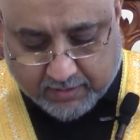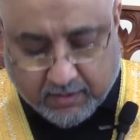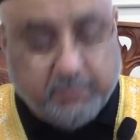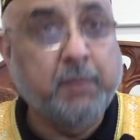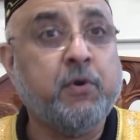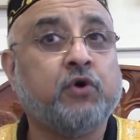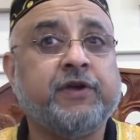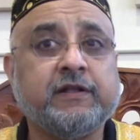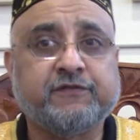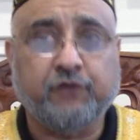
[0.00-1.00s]

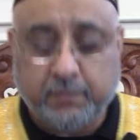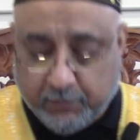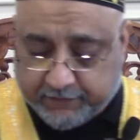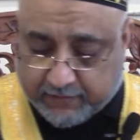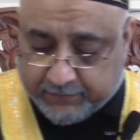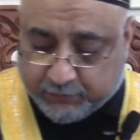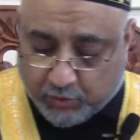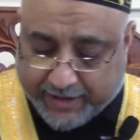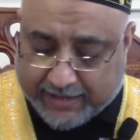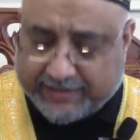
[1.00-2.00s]
Memorials for Muslims were held